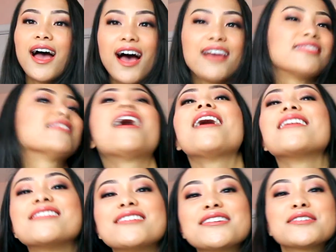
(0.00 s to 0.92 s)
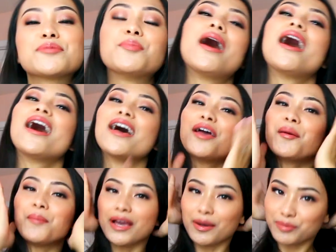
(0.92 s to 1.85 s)
And that is my
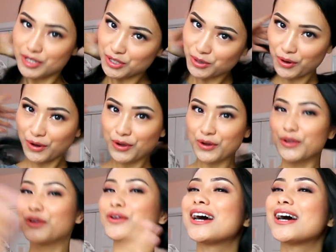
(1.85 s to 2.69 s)
makeup tutorial, you